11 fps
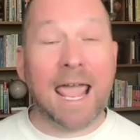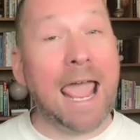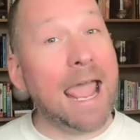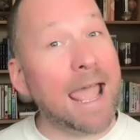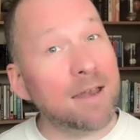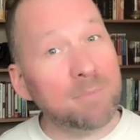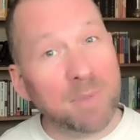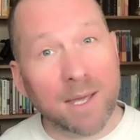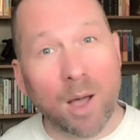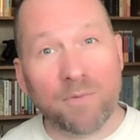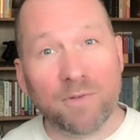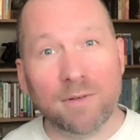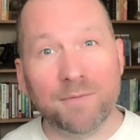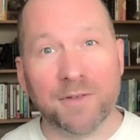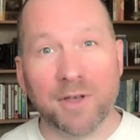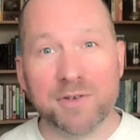can be helpful
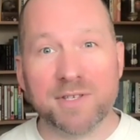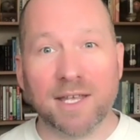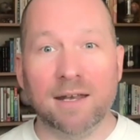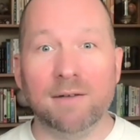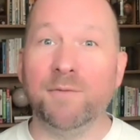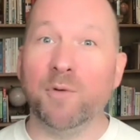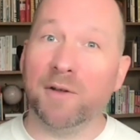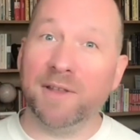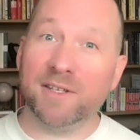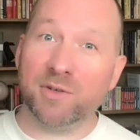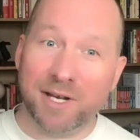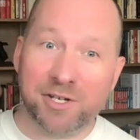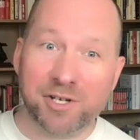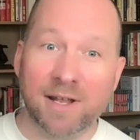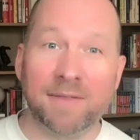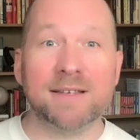for those that can afford the
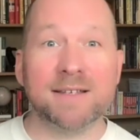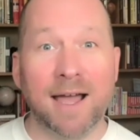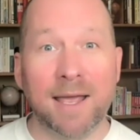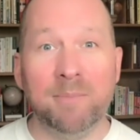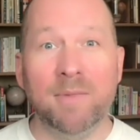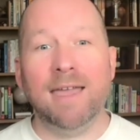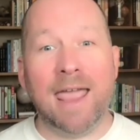tuition and the time,